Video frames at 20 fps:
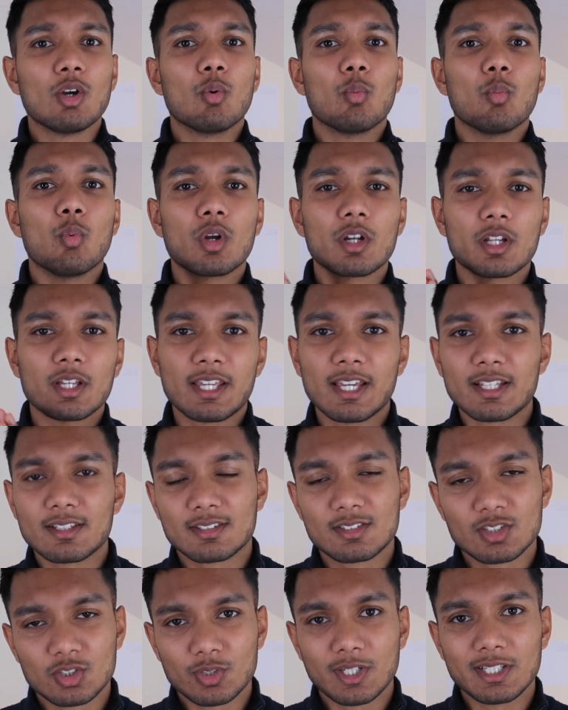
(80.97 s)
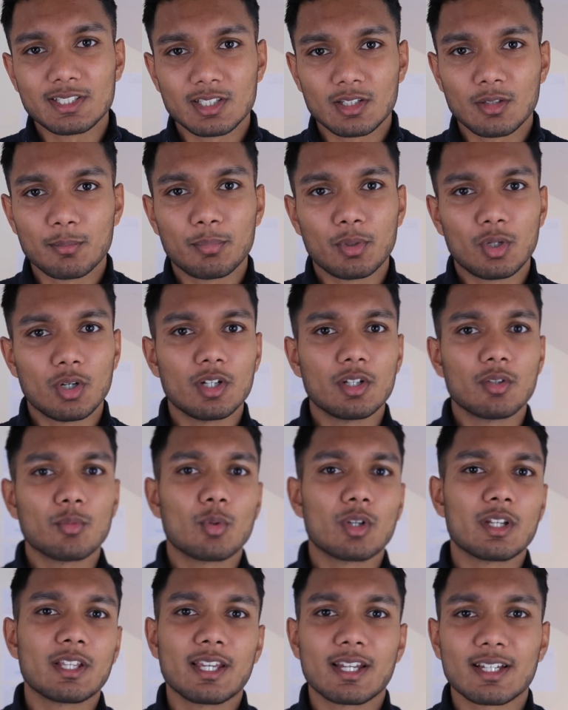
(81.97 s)
want to get straight to the point,
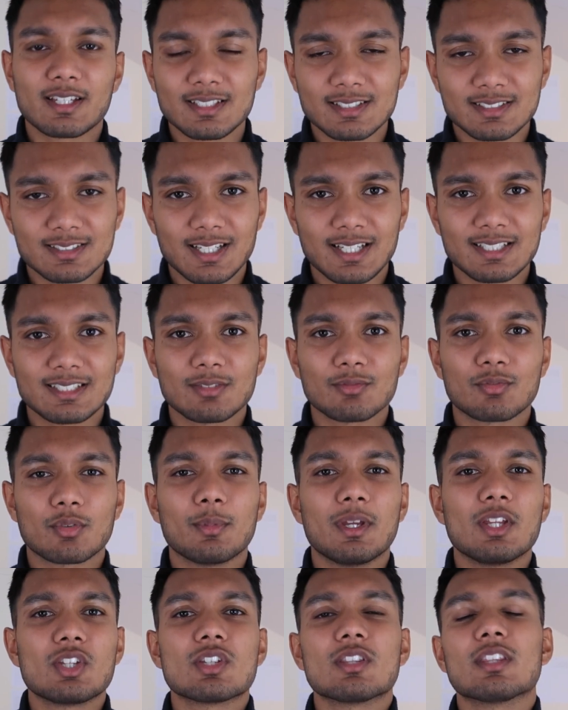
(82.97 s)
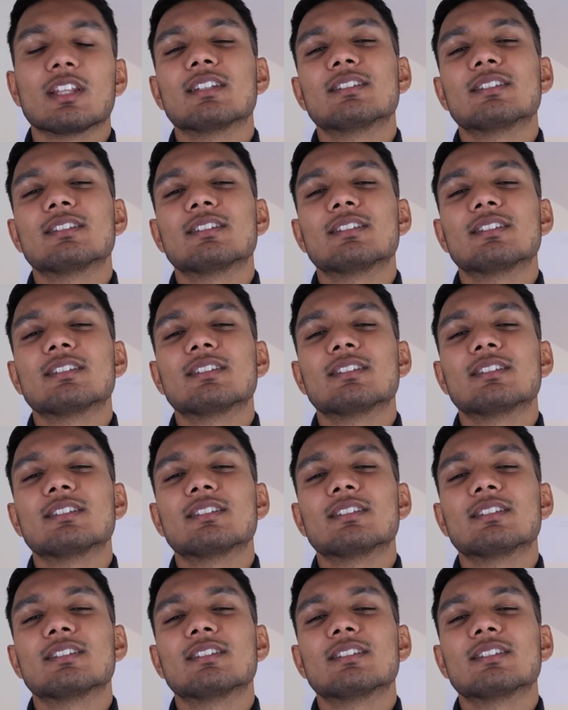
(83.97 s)
want to get concise information,